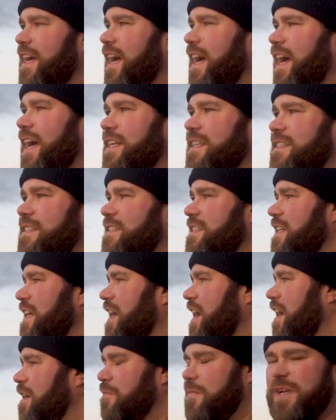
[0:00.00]
and
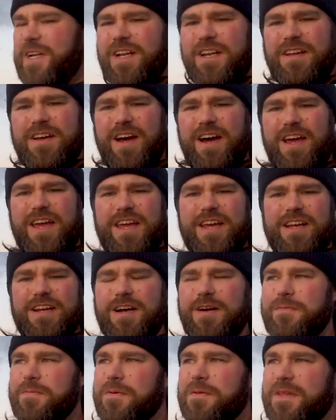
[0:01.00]
uh, I'd been kind of eyeing
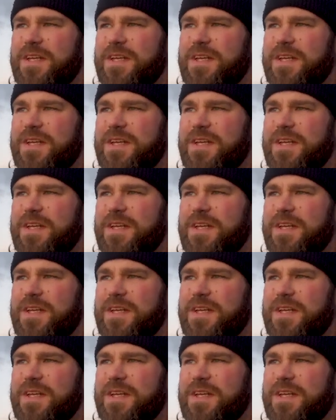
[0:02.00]
up